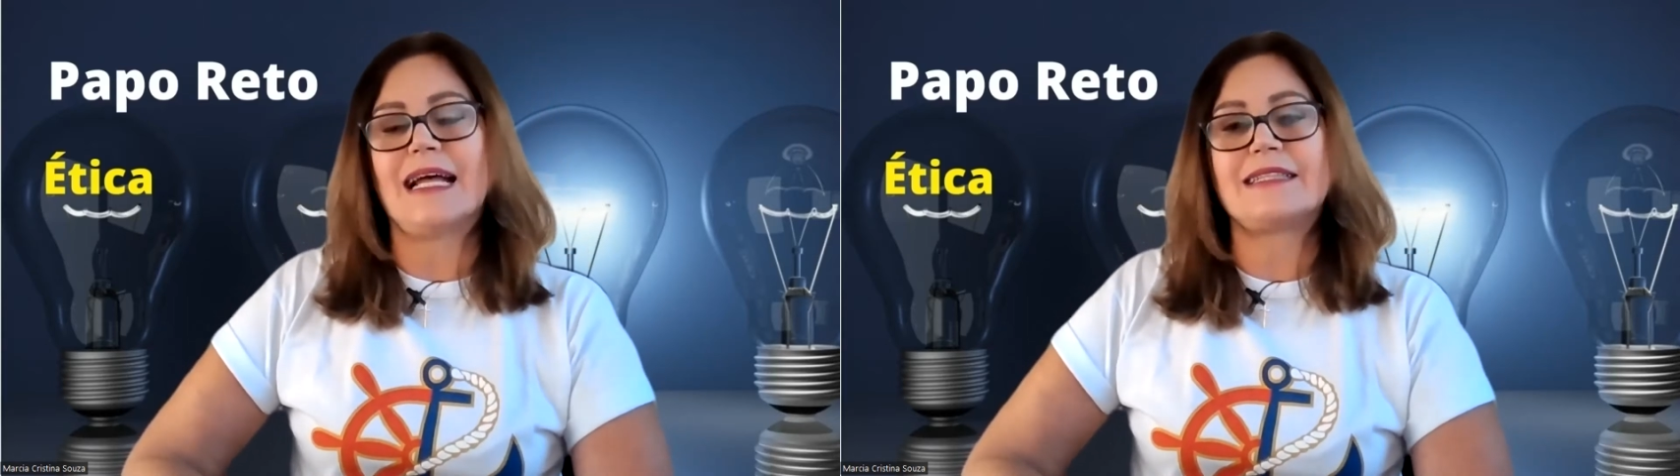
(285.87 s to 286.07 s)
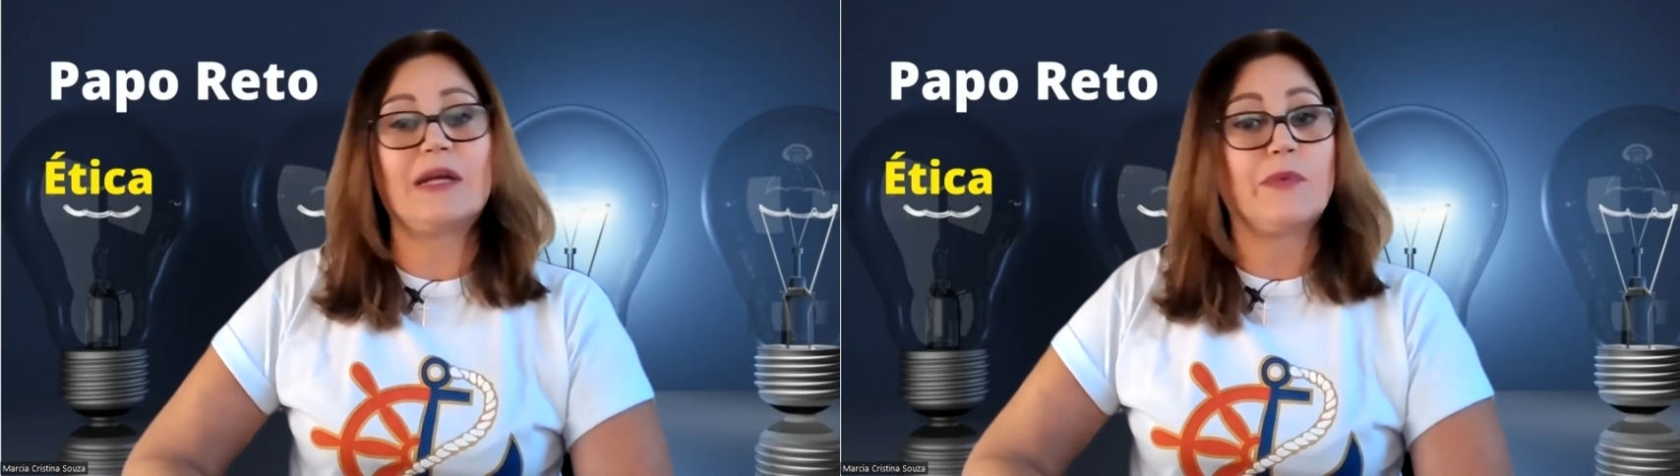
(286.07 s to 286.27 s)

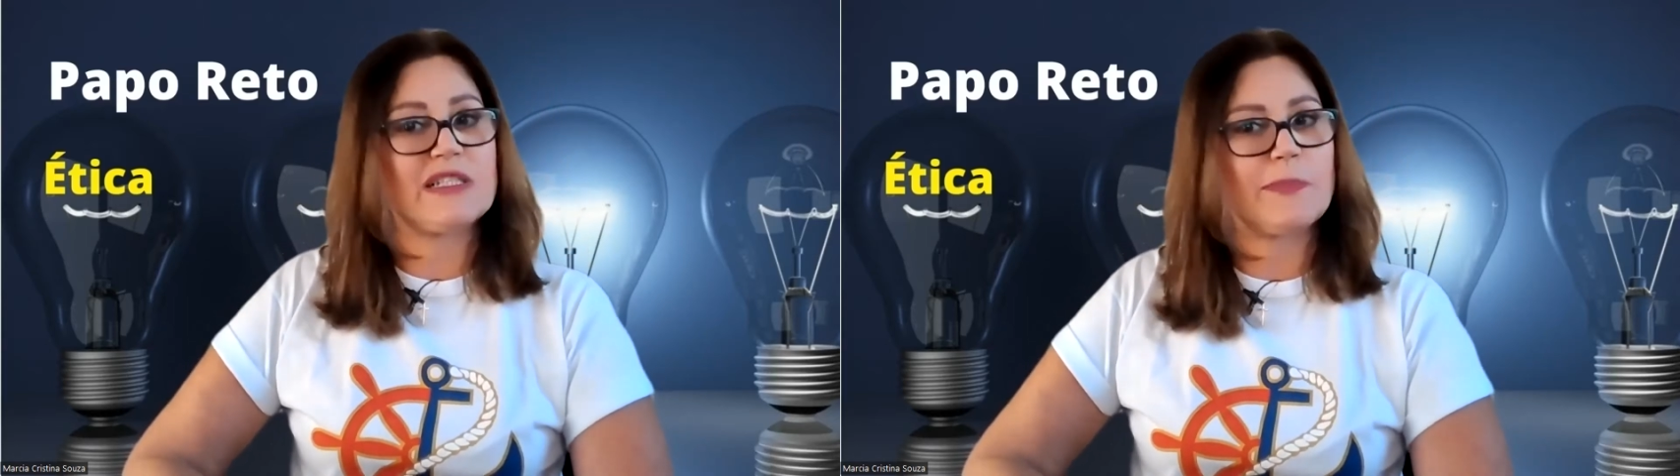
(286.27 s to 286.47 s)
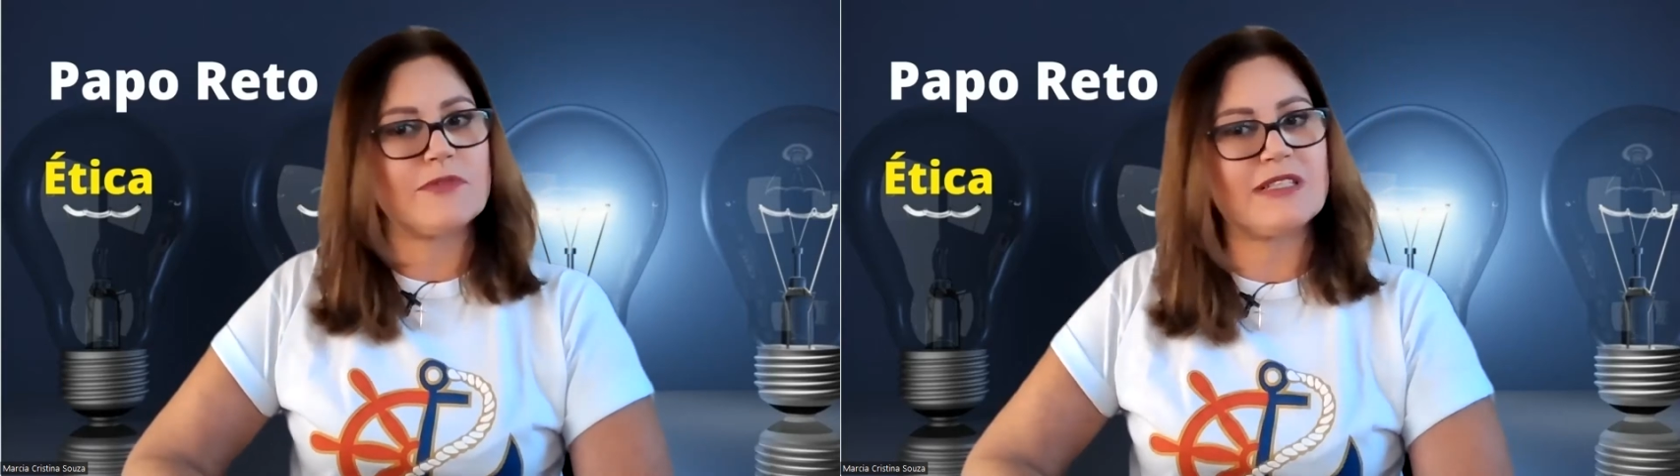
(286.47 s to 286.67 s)
that the
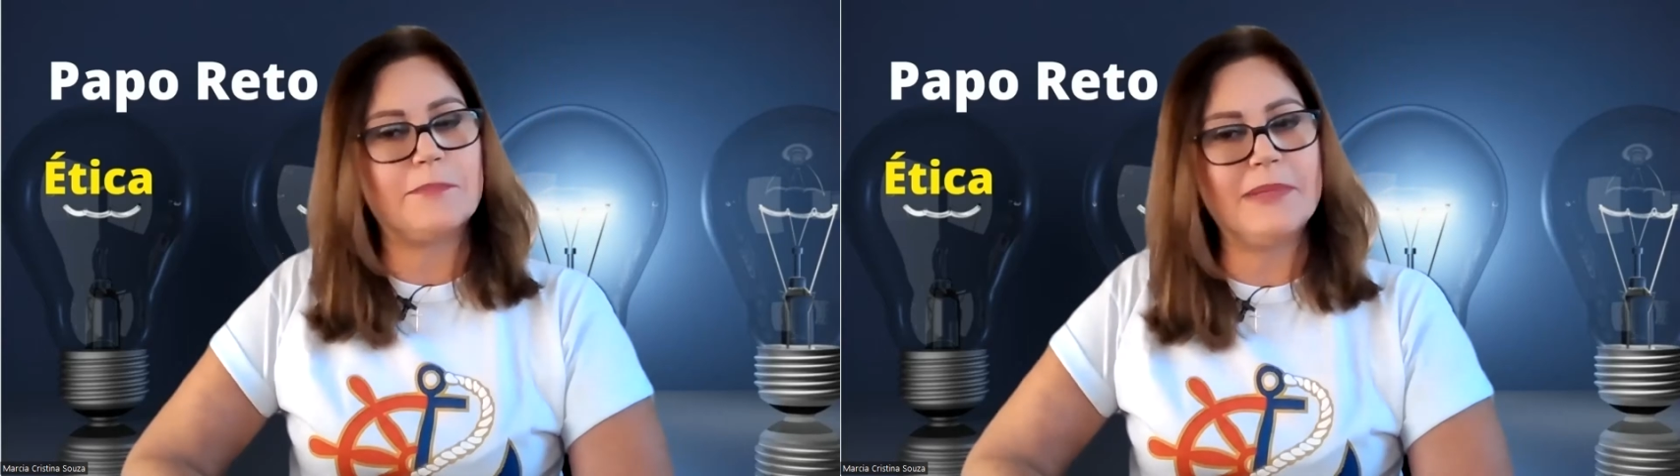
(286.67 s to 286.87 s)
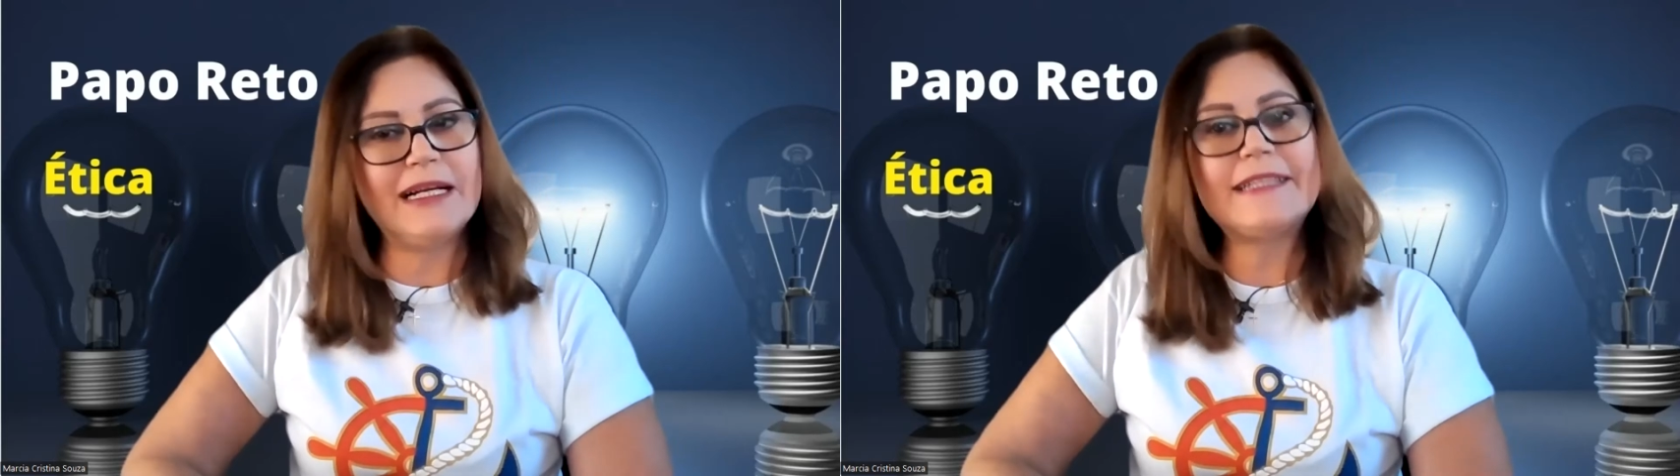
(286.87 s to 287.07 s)

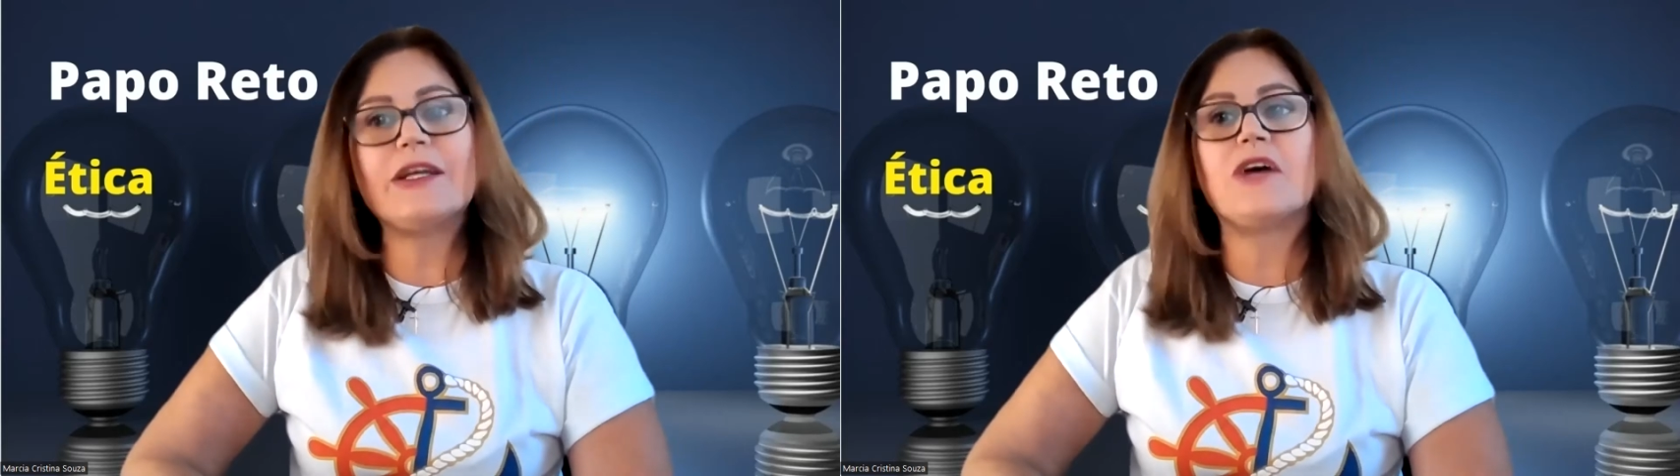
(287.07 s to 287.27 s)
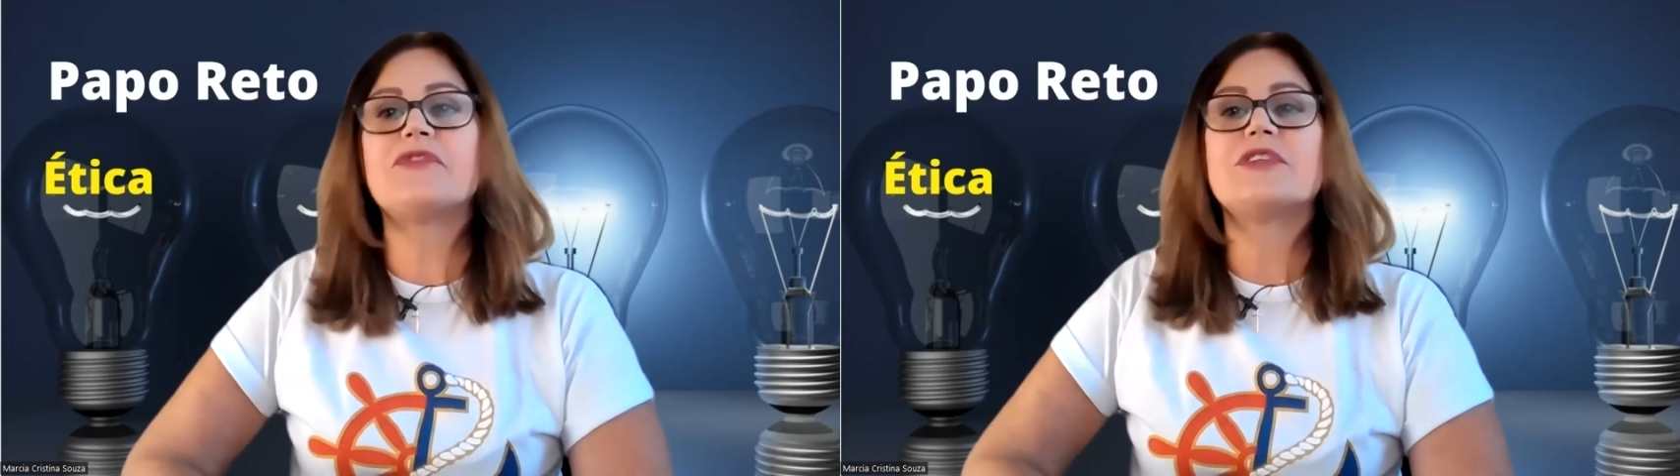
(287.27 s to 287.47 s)

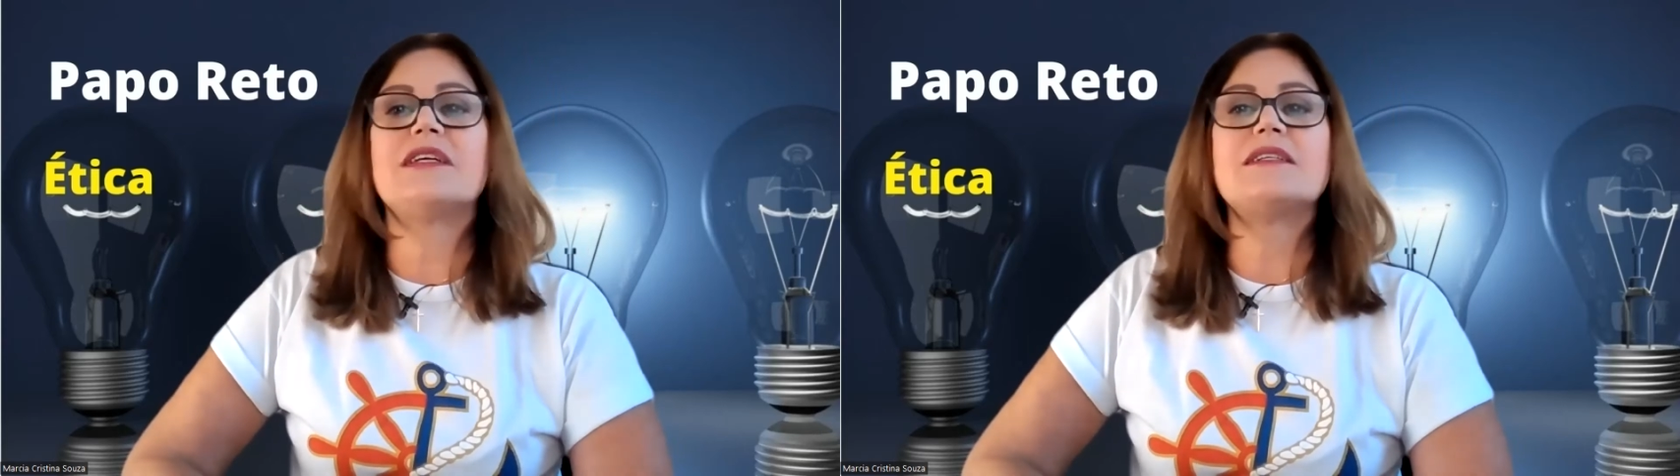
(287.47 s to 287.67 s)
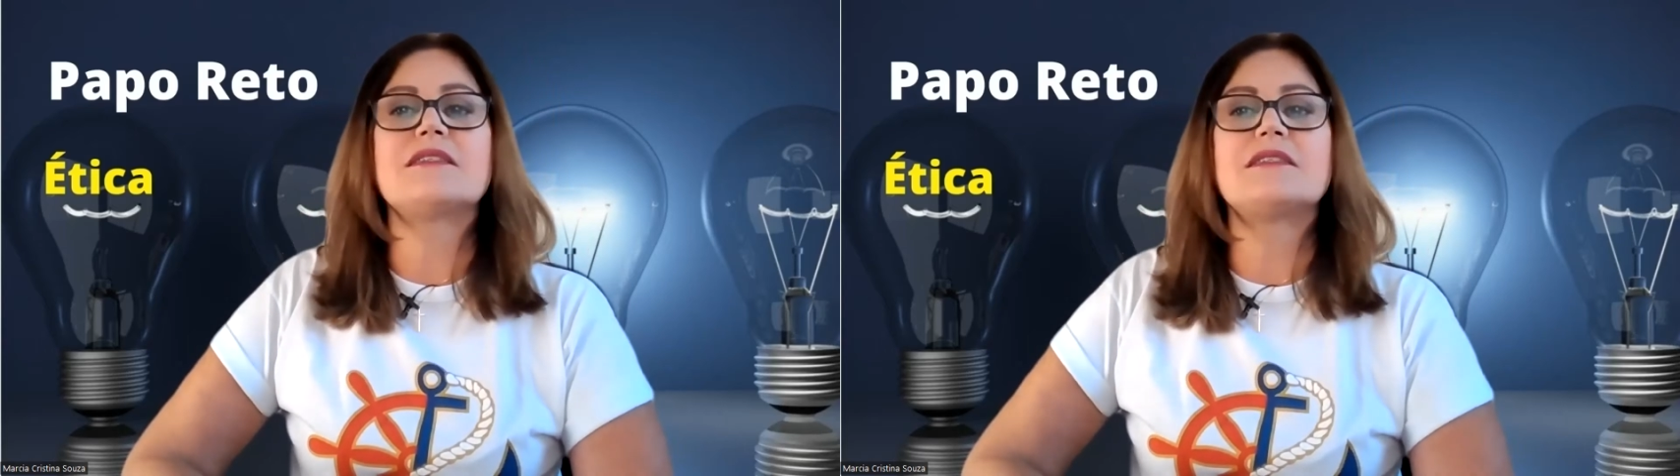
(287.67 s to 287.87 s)
responsibility
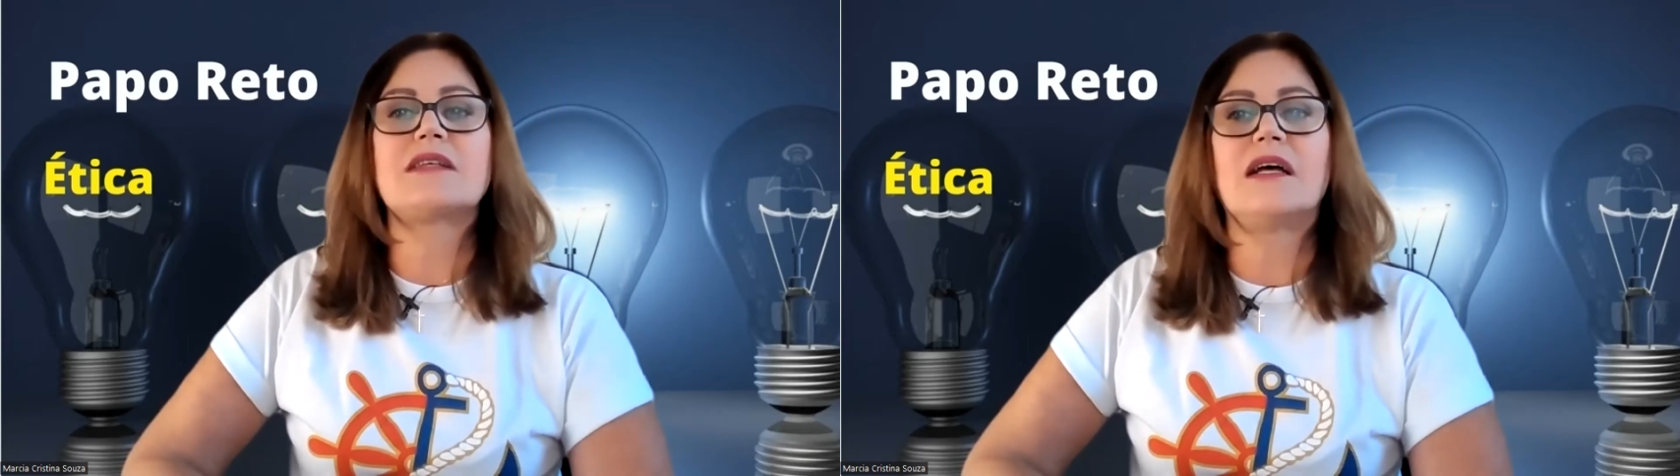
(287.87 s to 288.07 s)
of these